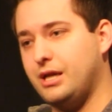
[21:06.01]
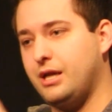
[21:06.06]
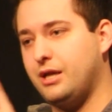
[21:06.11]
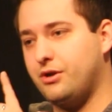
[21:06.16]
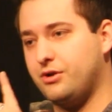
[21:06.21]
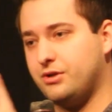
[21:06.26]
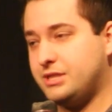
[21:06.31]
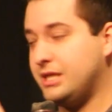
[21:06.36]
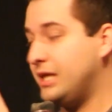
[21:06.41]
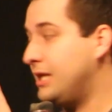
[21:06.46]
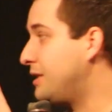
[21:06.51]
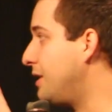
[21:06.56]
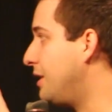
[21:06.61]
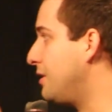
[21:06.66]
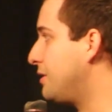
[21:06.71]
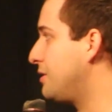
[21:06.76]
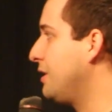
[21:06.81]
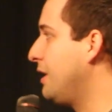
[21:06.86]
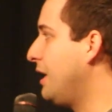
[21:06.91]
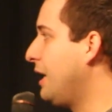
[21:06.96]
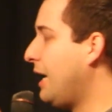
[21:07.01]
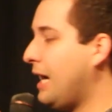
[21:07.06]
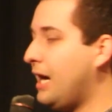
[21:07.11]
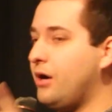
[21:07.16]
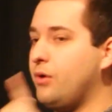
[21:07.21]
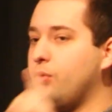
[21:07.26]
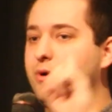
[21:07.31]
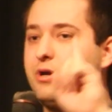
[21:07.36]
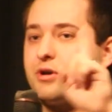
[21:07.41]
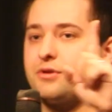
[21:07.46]
in her sentence.
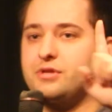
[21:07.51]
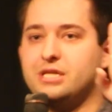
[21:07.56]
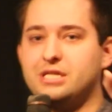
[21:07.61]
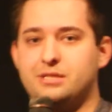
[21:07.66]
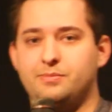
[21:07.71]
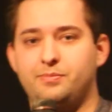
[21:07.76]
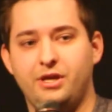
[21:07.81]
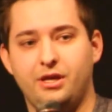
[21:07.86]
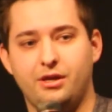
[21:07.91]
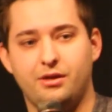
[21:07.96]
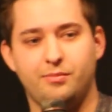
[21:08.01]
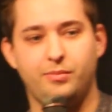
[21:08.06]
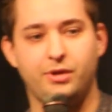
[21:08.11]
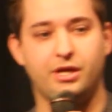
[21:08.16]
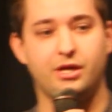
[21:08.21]
How will this be?